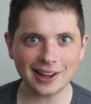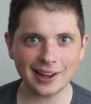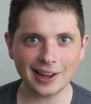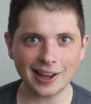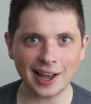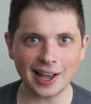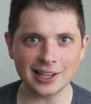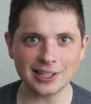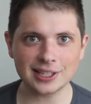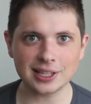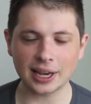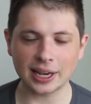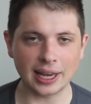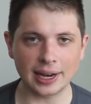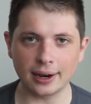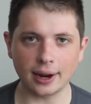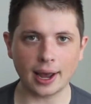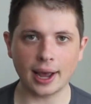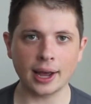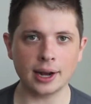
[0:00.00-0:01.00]
as like
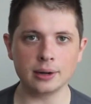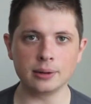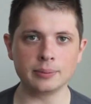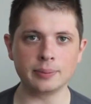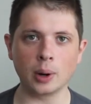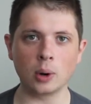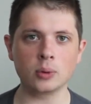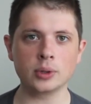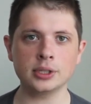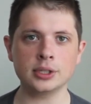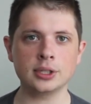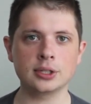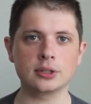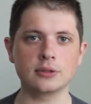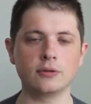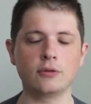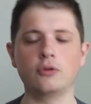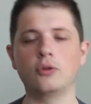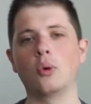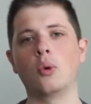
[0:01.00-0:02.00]
an added bonus
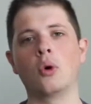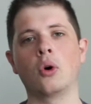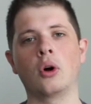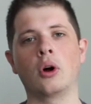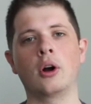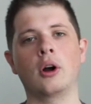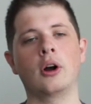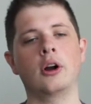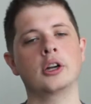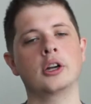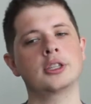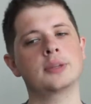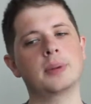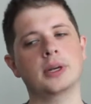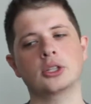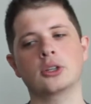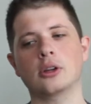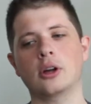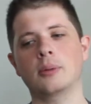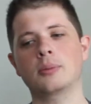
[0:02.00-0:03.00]
for
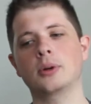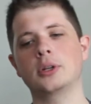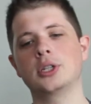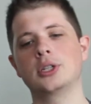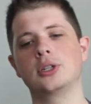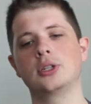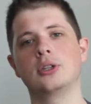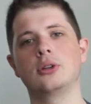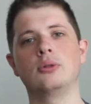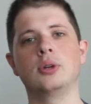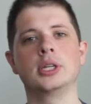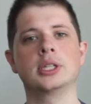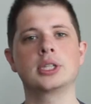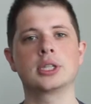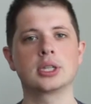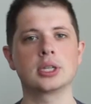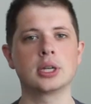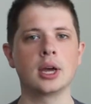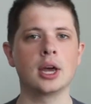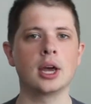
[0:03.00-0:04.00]
special operations
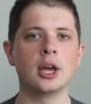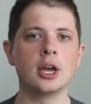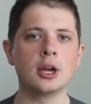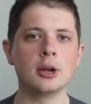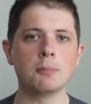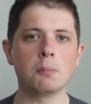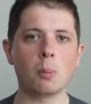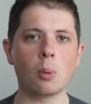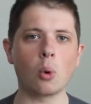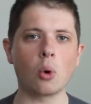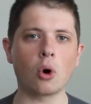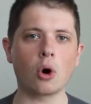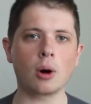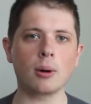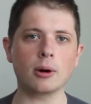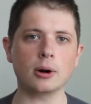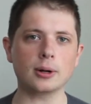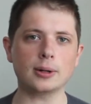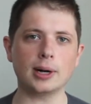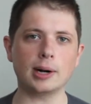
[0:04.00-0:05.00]
units,
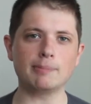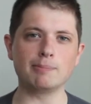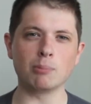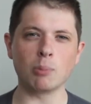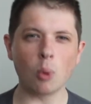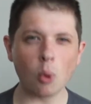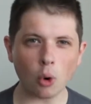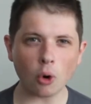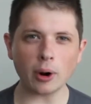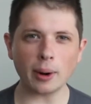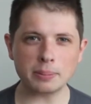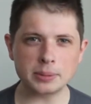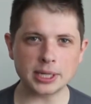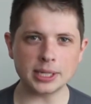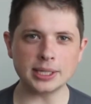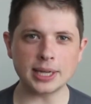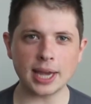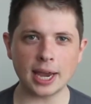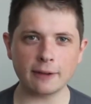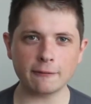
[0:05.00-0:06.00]
more
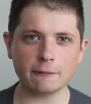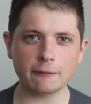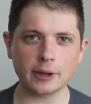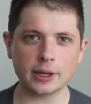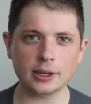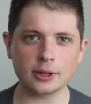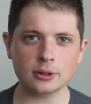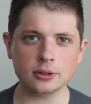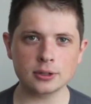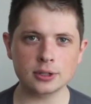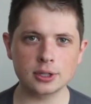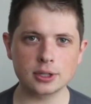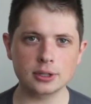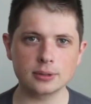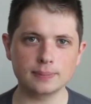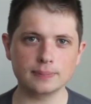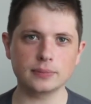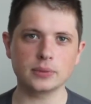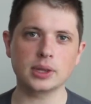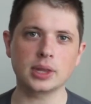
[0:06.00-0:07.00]
up-to-date figures
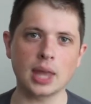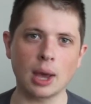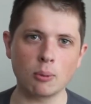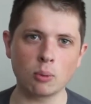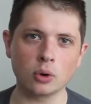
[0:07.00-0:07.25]
that